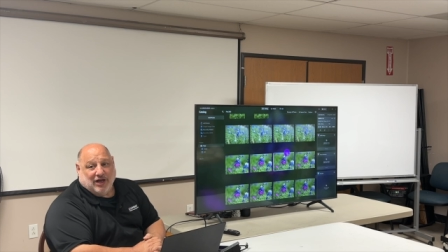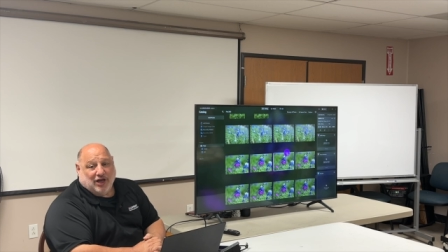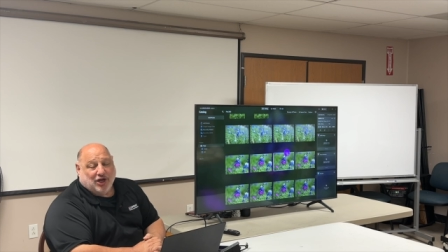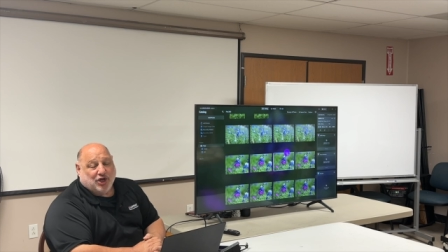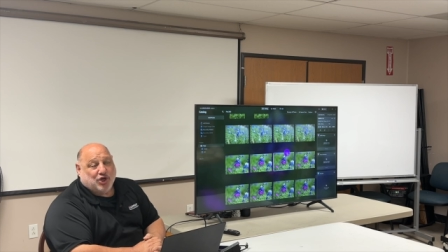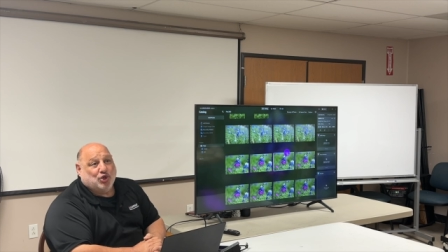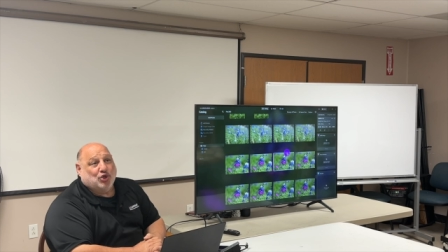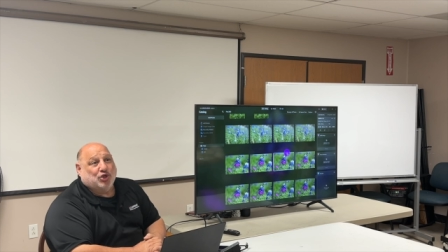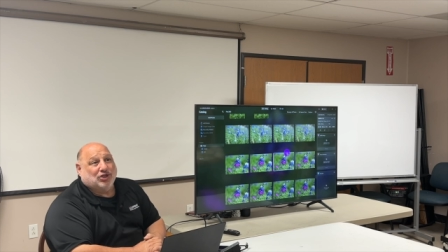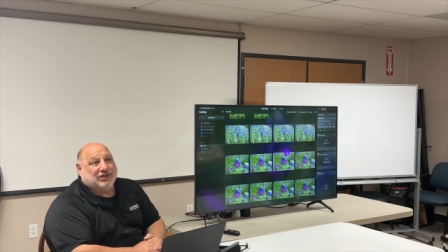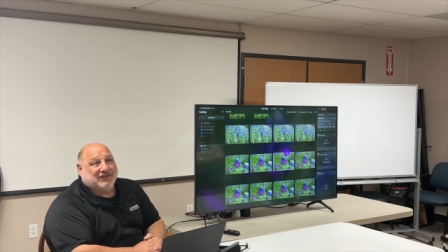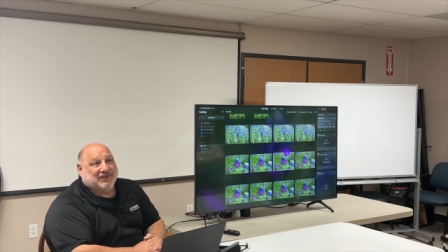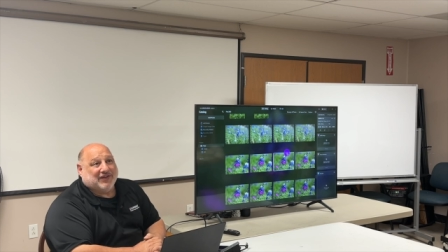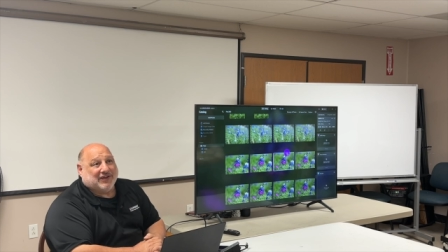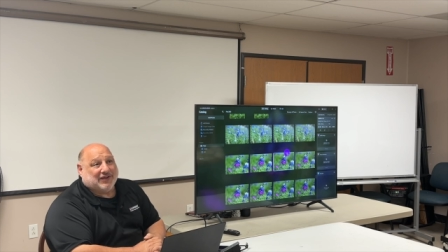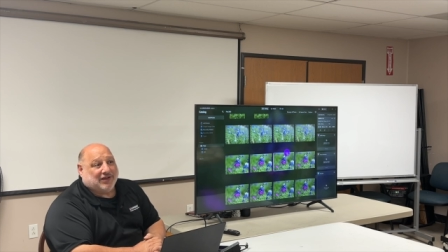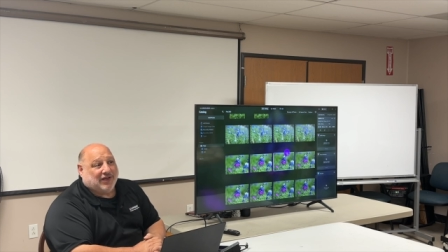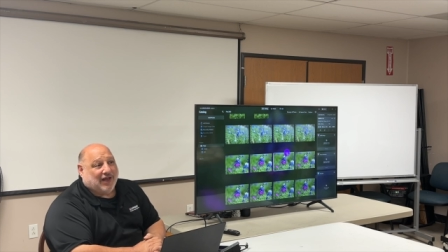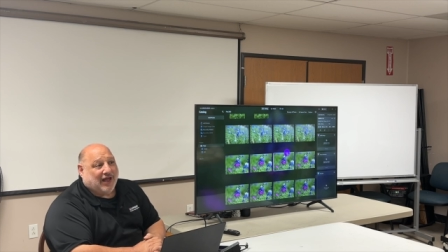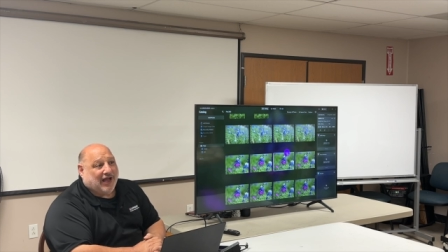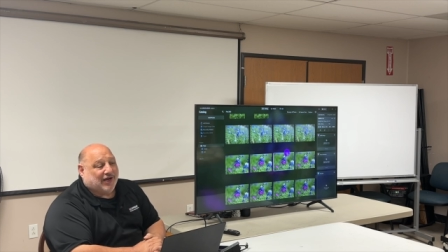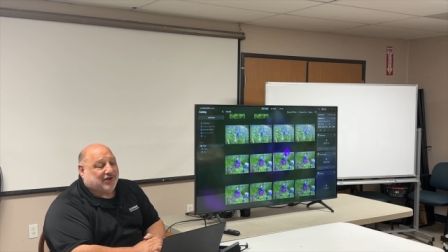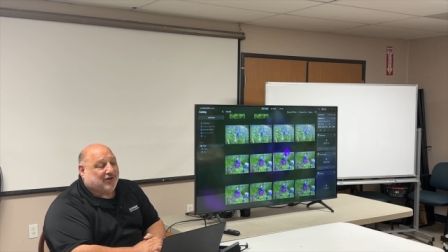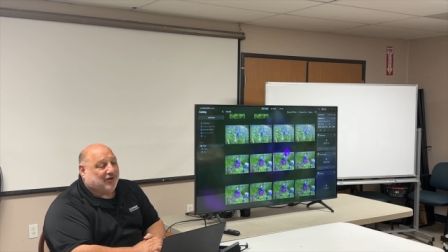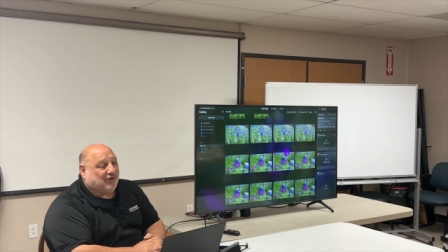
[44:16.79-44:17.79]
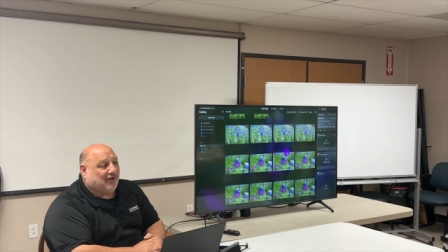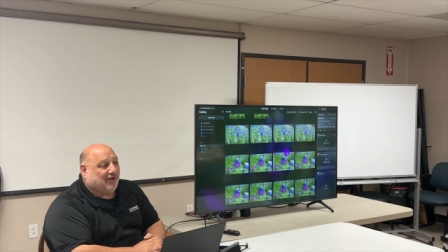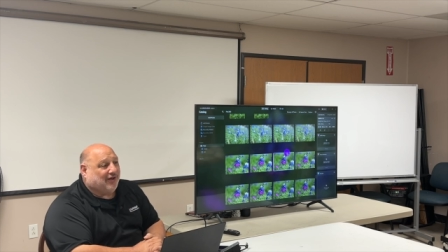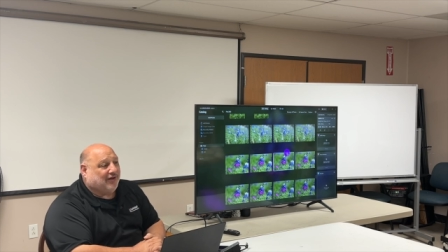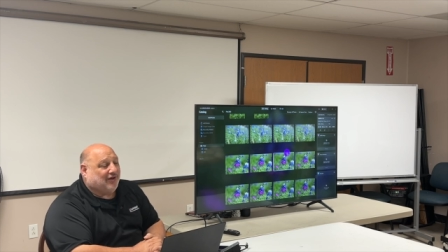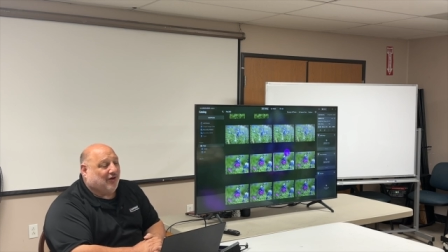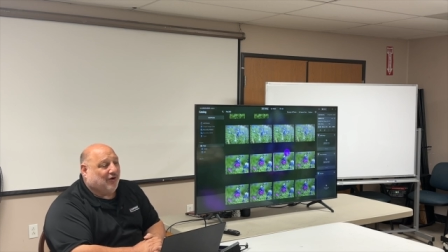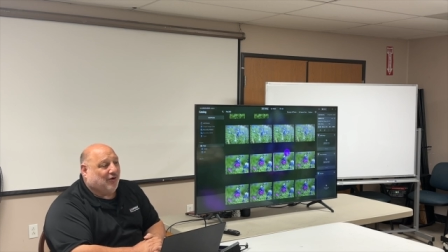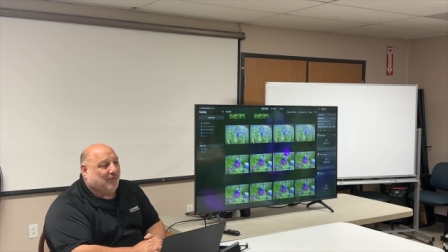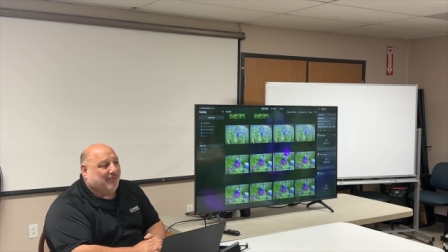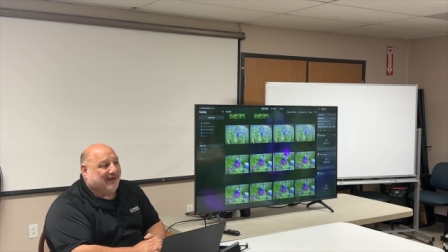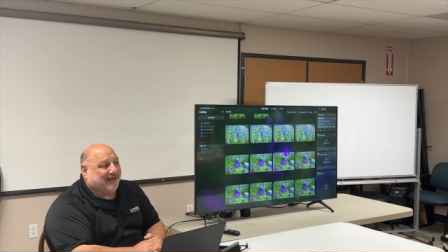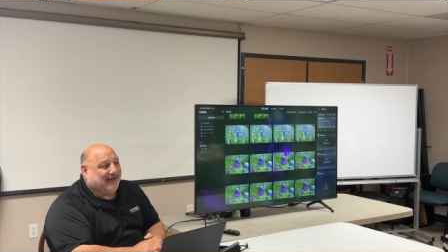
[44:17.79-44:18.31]
You look at the clock, you're like,
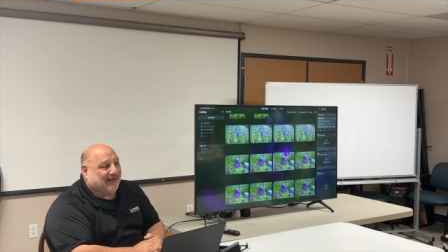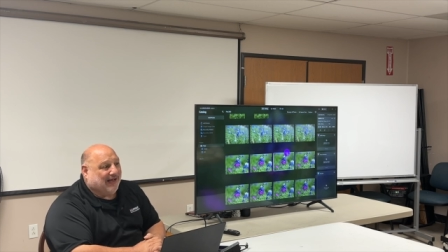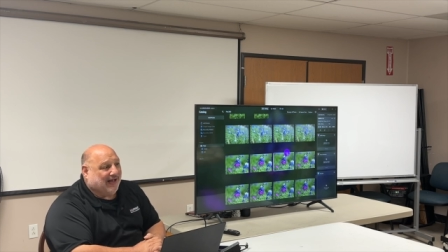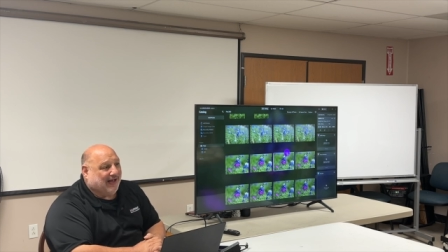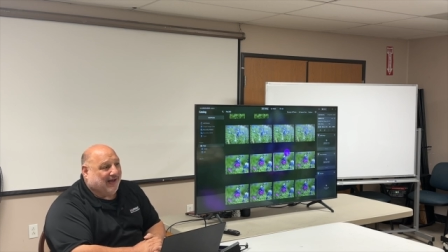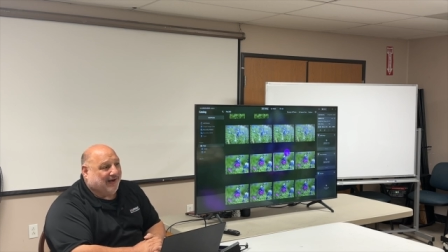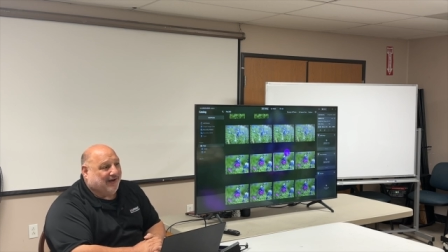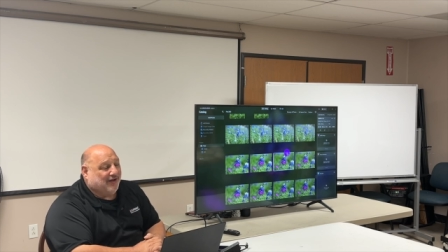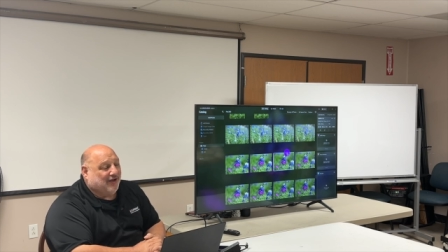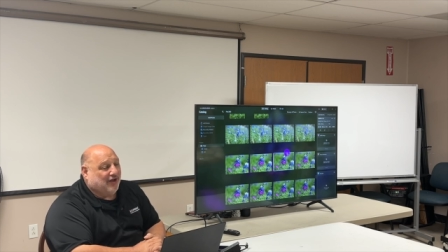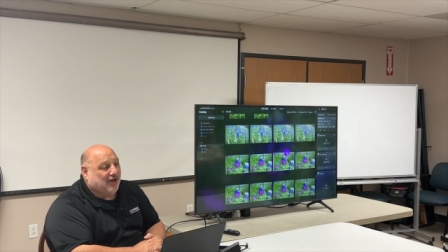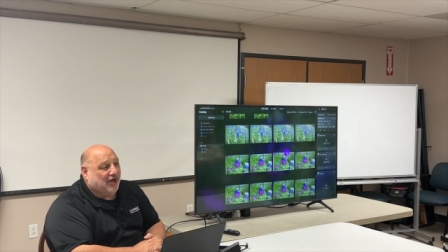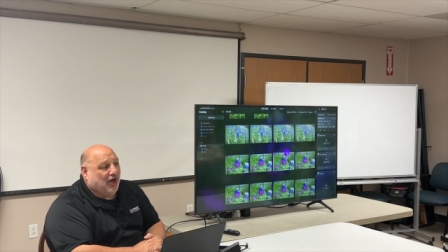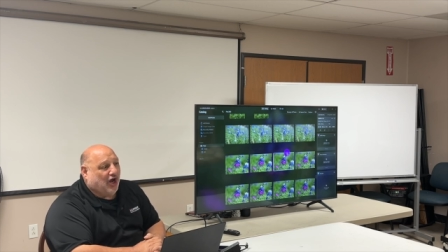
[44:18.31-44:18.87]
oh my God,